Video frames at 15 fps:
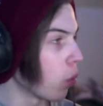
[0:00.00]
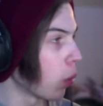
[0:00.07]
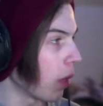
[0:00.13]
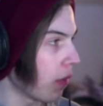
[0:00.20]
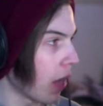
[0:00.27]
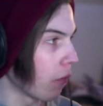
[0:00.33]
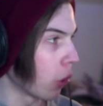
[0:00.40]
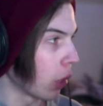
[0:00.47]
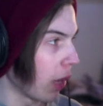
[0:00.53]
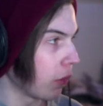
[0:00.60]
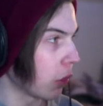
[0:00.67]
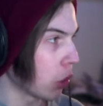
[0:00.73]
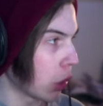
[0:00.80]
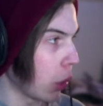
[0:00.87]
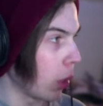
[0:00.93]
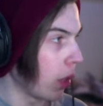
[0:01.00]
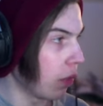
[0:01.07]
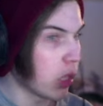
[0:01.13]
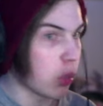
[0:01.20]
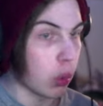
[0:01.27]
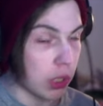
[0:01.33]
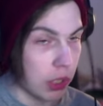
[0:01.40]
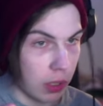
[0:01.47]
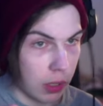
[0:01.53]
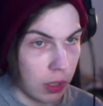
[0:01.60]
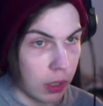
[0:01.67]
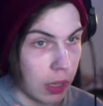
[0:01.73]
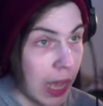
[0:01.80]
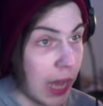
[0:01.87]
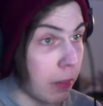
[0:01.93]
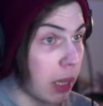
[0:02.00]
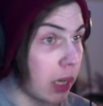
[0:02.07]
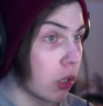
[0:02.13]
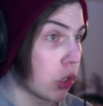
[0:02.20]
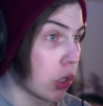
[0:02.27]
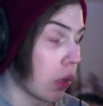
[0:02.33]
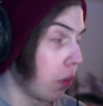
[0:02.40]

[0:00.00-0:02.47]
would have never left the show if this was an animated show.